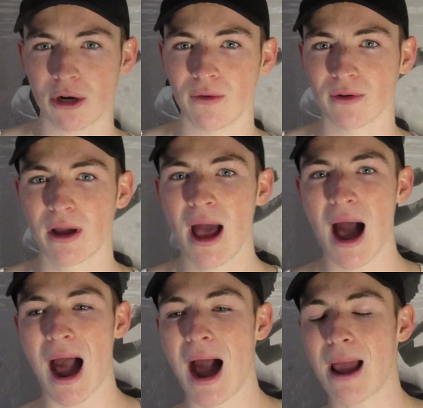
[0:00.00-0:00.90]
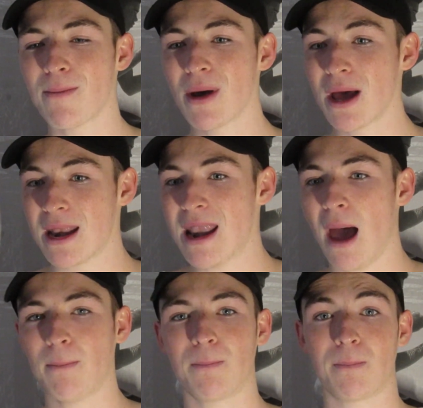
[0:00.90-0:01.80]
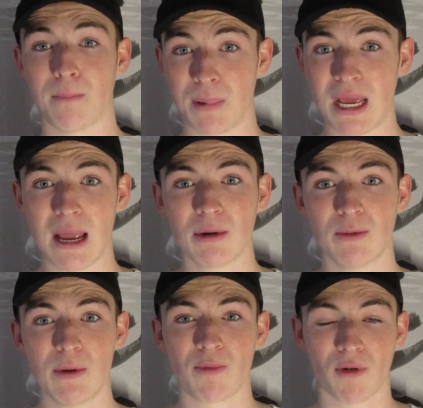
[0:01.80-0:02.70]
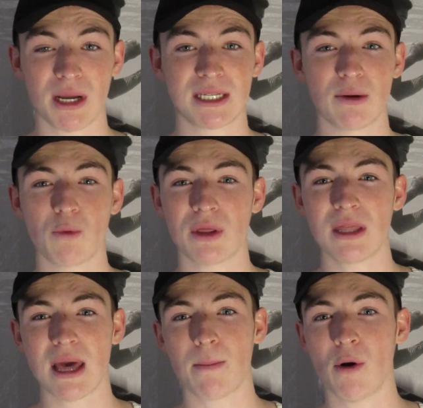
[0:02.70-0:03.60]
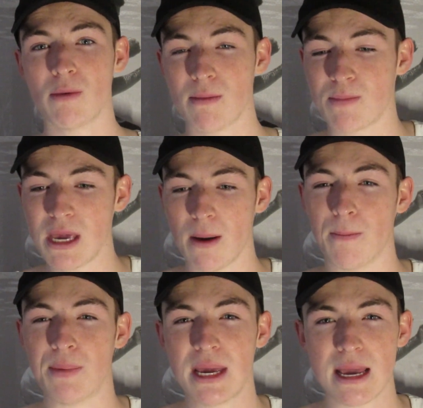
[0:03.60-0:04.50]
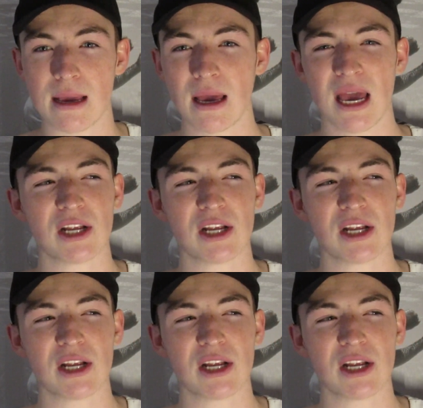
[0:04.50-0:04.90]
over, I'm not being able to be present within that moment, be a being,